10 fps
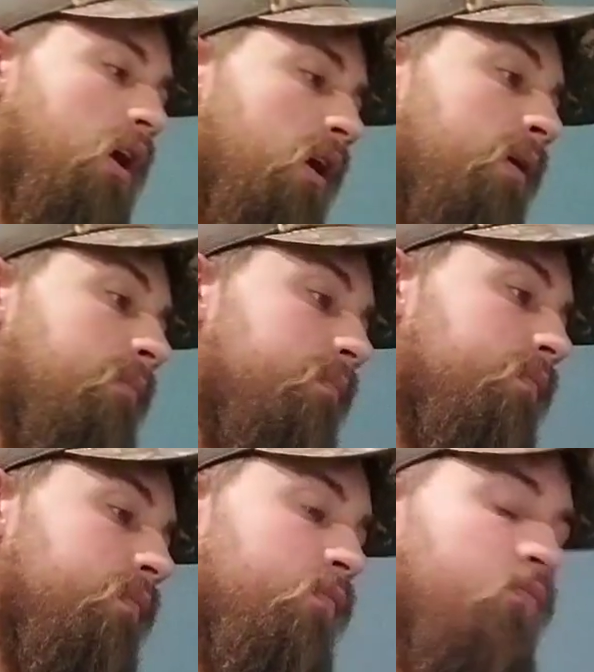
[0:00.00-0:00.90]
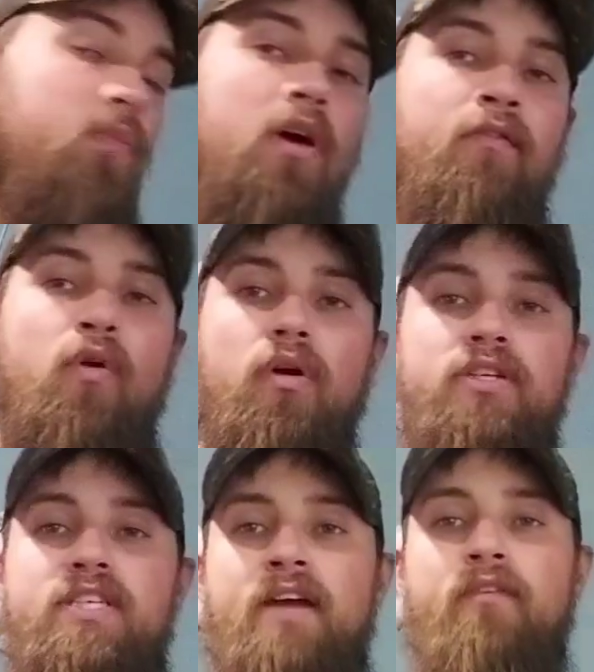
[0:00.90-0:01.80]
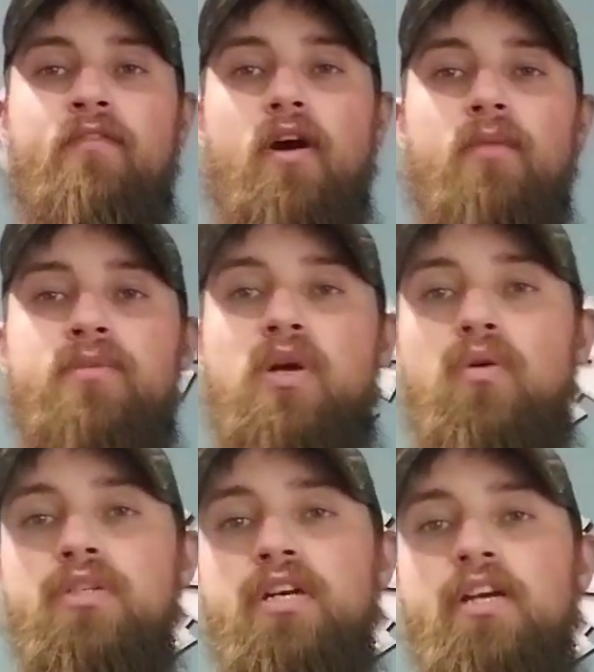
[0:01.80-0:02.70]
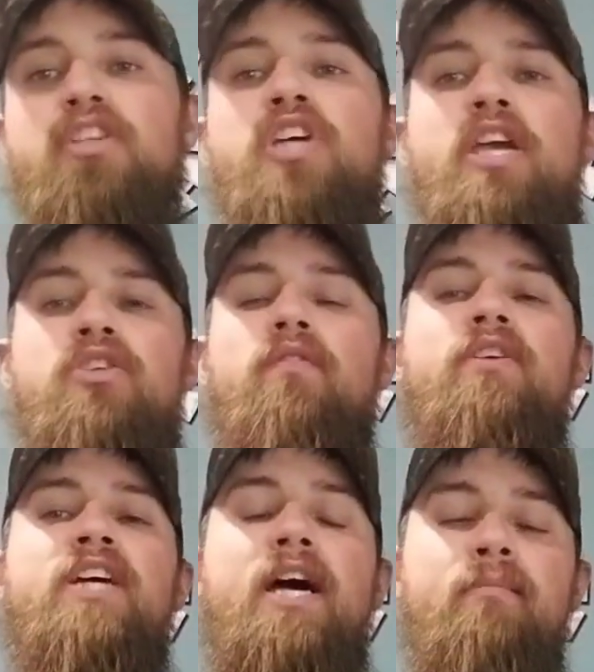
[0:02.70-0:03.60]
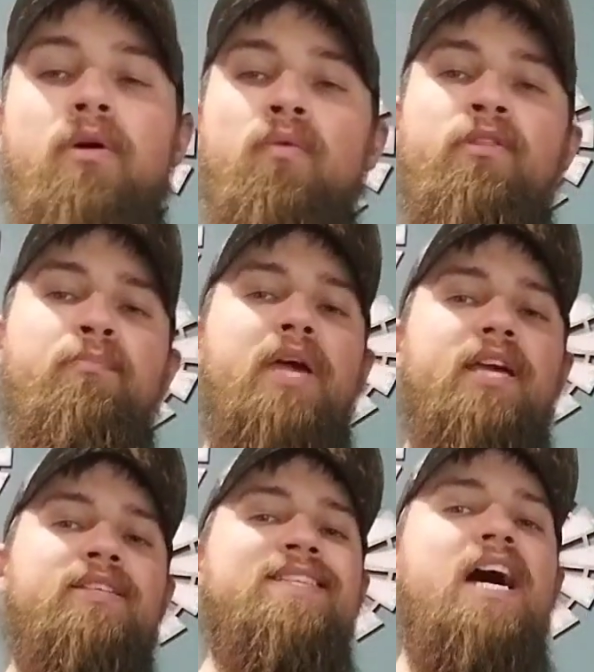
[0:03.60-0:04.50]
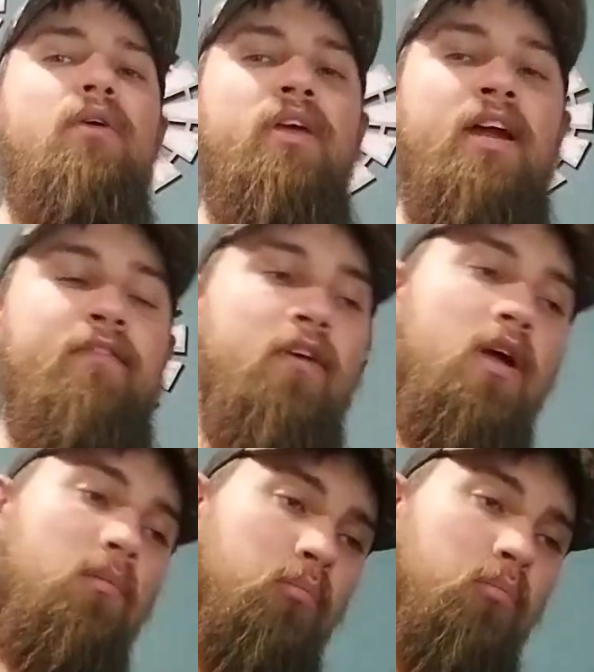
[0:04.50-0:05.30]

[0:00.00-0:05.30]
of course every farm's goals are going to change over time, but with pigs, now that I've